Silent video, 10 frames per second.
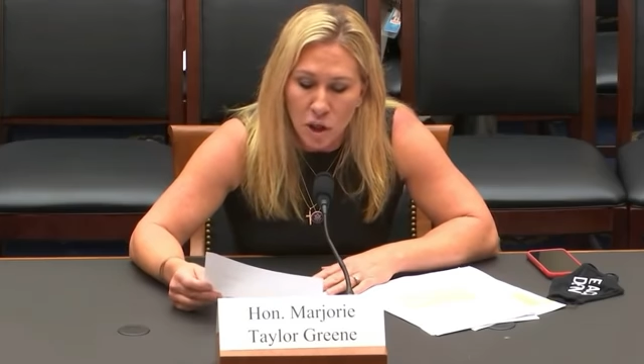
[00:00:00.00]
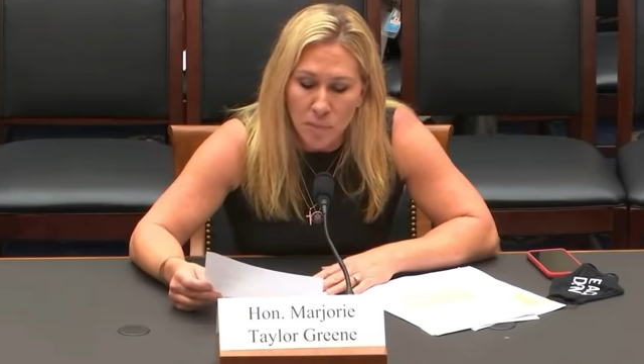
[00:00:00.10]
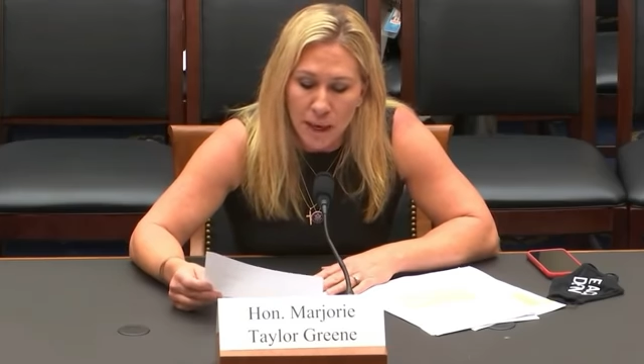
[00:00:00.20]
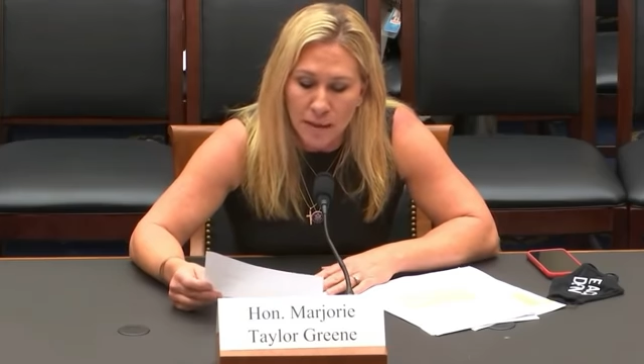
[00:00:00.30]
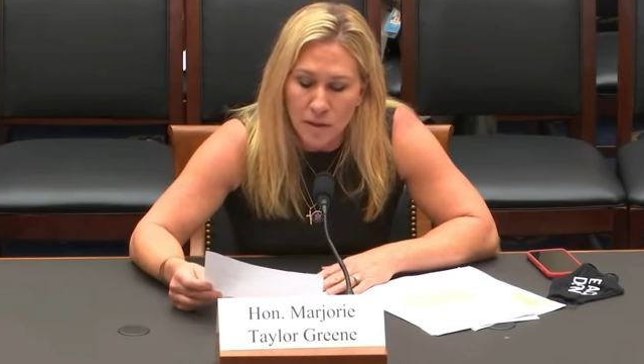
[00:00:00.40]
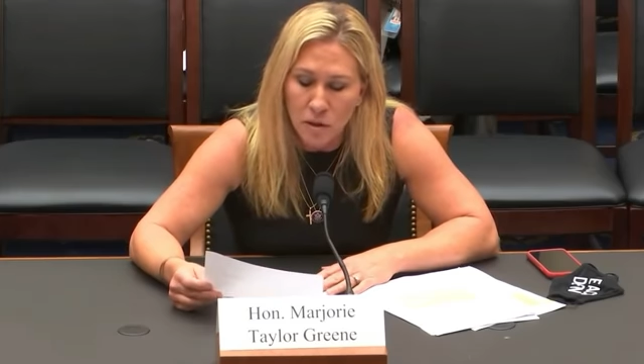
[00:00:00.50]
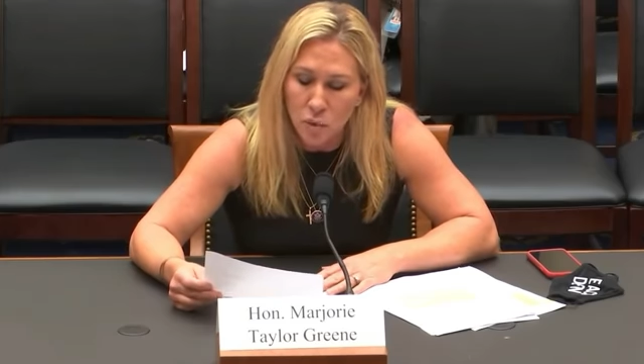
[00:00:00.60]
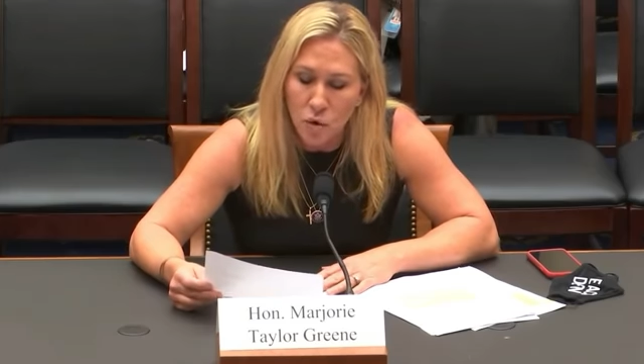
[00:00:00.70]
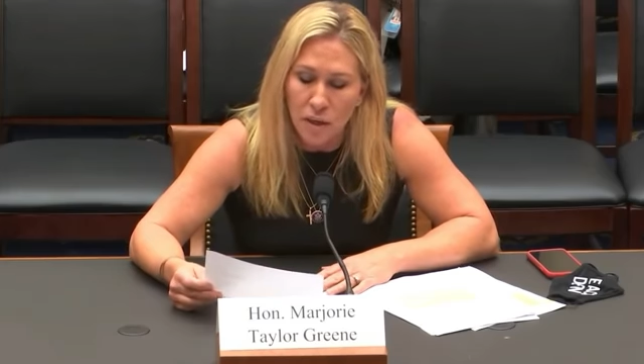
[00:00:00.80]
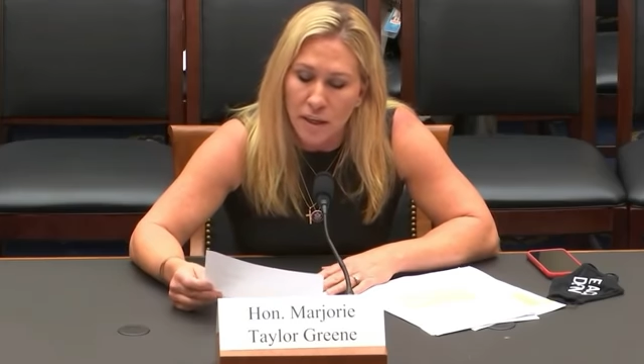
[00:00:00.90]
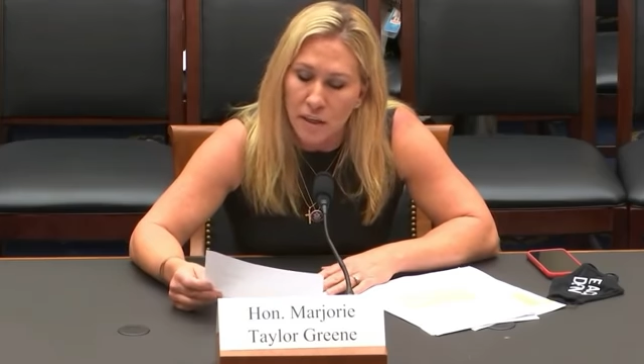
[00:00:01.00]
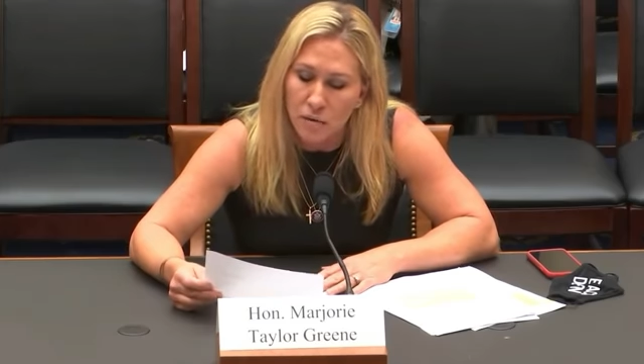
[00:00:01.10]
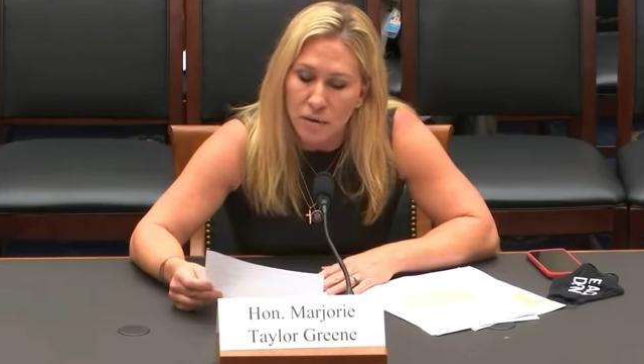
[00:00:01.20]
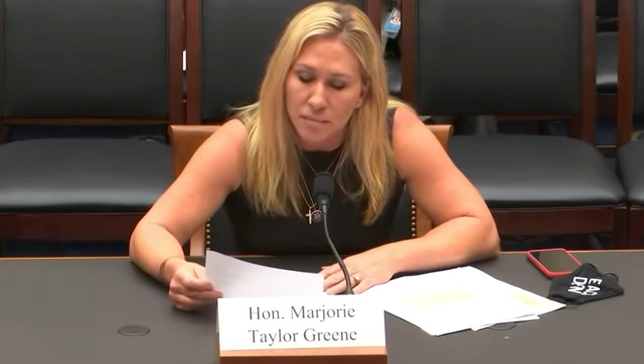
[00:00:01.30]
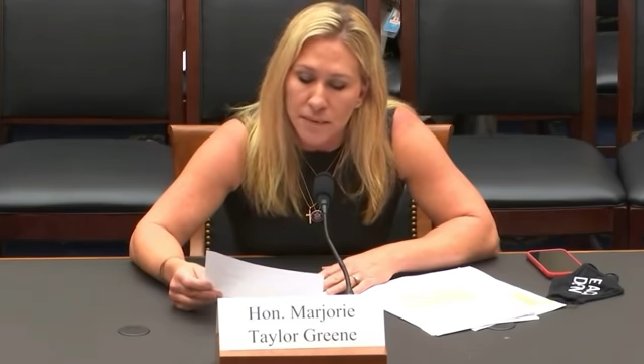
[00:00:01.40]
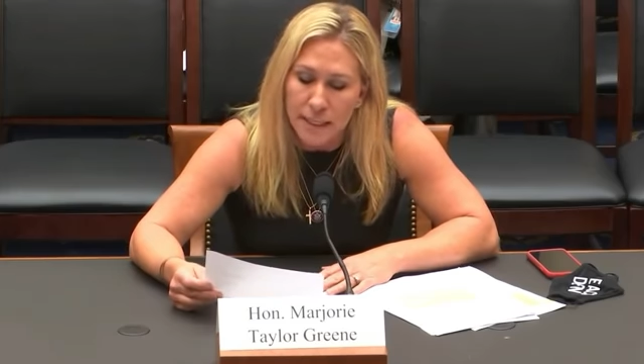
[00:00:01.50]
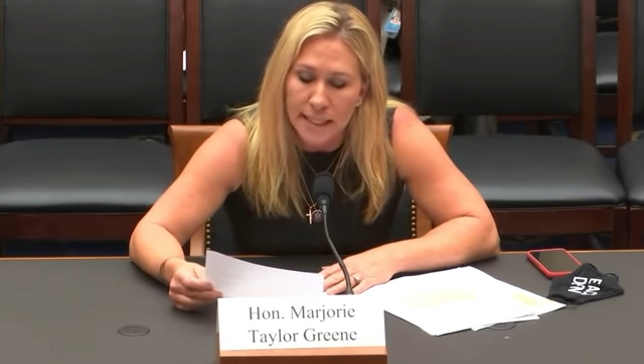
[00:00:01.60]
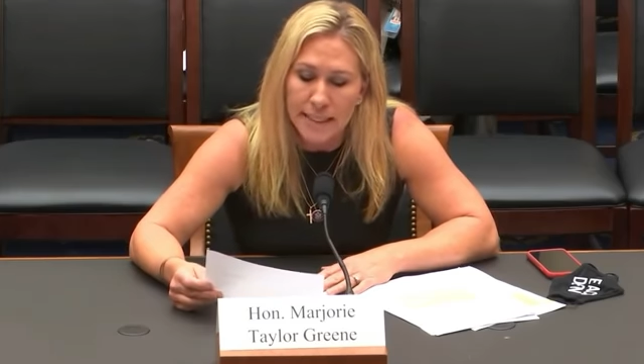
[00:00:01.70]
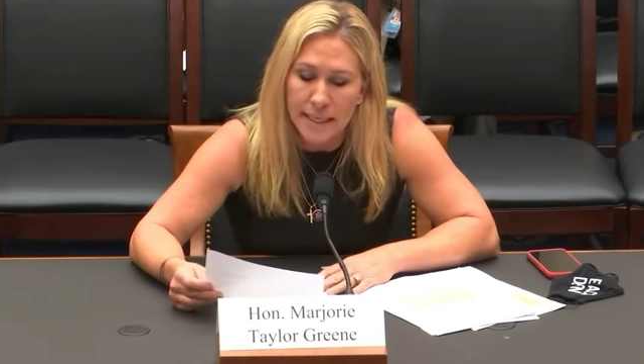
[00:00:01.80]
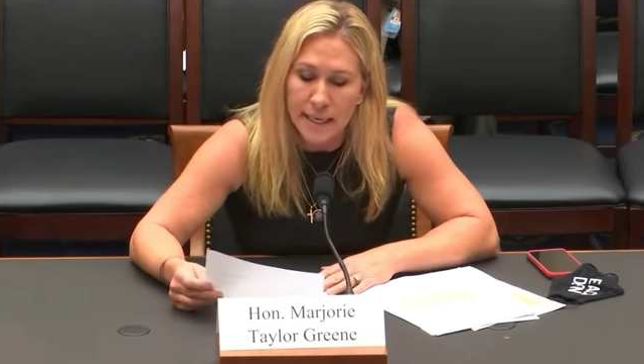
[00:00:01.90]
Joe Biden swore an oath.
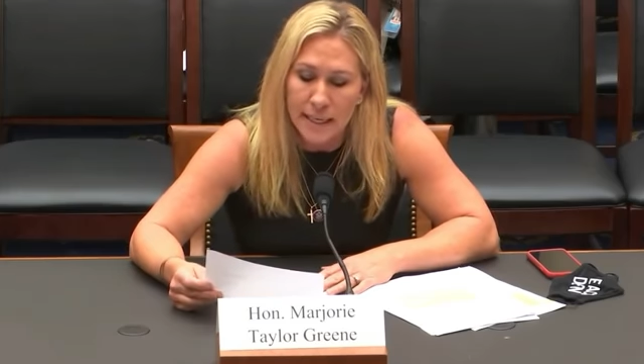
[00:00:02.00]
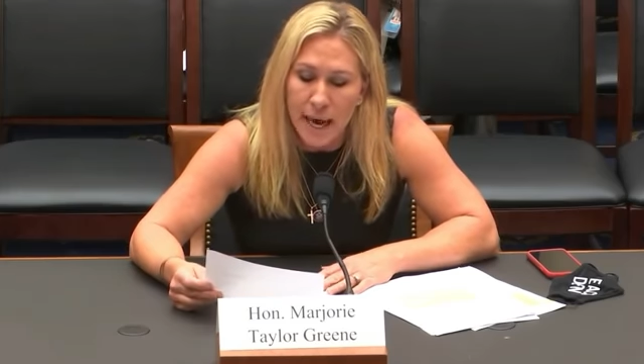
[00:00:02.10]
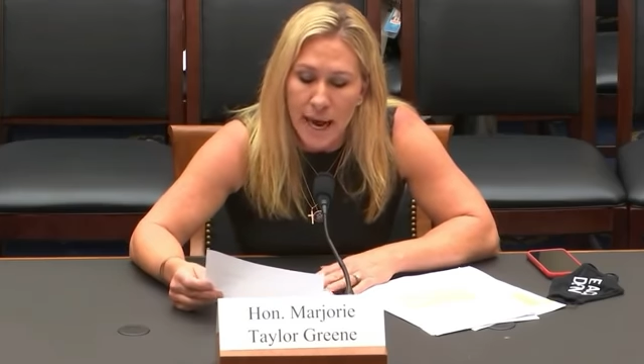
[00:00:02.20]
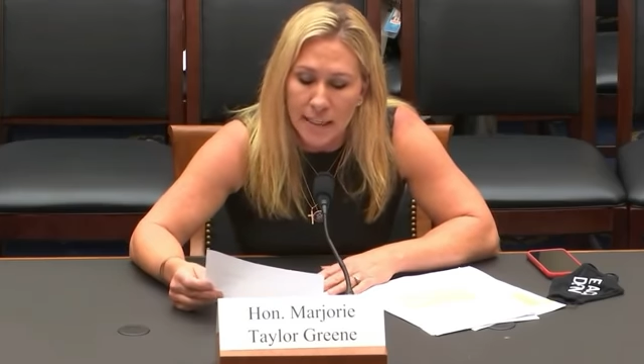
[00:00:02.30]
He said,